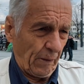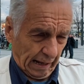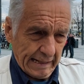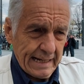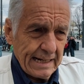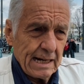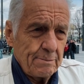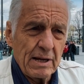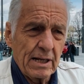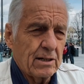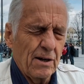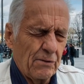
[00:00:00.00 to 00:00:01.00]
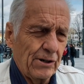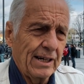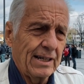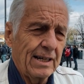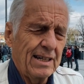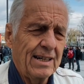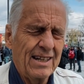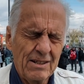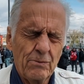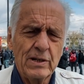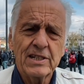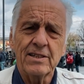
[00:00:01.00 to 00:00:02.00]
And then I've been covering in the
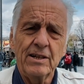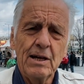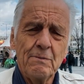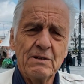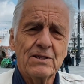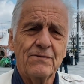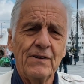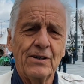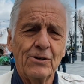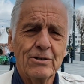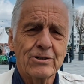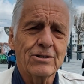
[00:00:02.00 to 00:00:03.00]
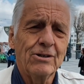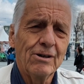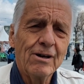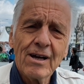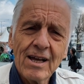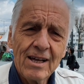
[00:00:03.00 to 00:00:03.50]
Western Hemisphere also a